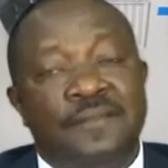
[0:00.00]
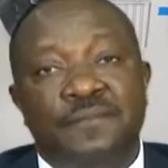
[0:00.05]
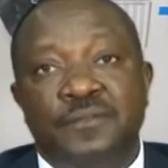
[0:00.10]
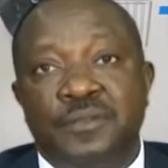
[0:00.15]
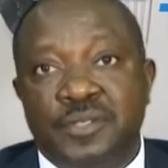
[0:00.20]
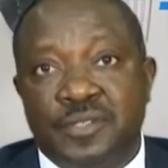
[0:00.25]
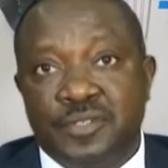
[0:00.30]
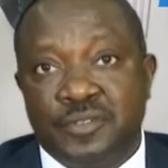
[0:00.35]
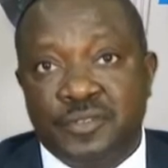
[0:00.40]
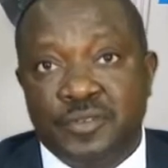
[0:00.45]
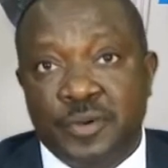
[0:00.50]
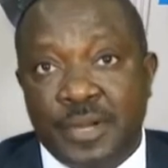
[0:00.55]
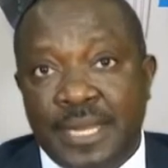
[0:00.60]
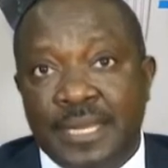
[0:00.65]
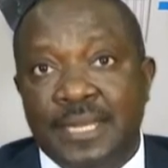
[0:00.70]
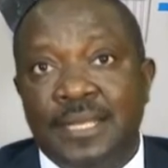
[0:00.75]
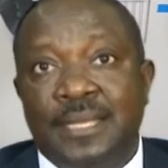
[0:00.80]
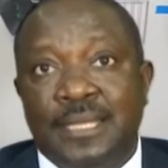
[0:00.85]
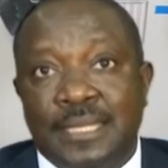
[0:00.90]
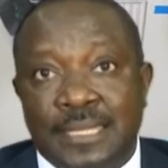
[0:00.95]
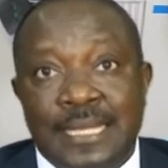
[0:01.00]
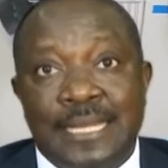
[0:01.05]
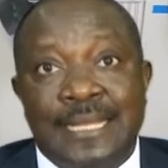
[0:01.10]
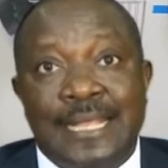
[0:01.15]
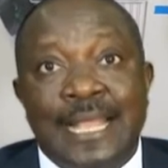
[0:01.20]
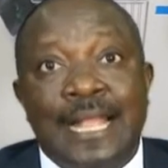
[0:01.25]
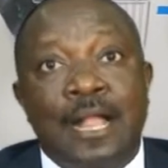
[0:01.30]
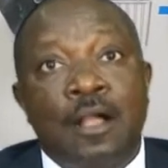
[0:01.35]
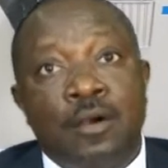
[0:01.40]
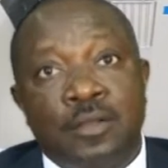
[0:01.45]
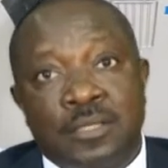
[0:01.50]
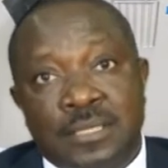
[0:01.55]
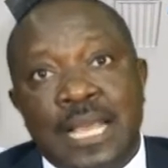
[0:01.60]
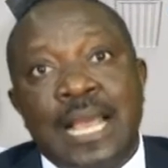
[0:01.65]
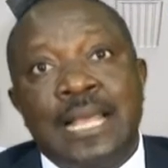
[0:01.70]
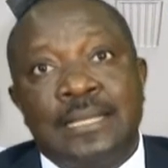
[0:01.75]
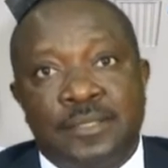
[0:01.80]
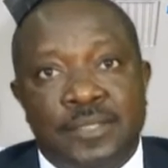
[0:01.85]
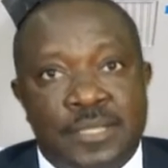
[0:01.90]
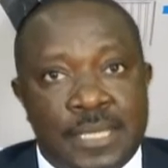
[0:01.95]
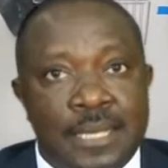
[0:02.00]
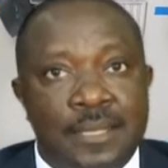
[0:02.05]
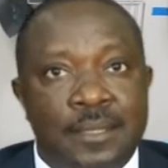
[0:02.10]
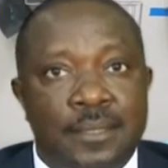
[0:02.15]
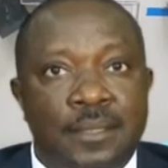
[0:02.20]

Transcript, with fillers: every strain that can cause cancer.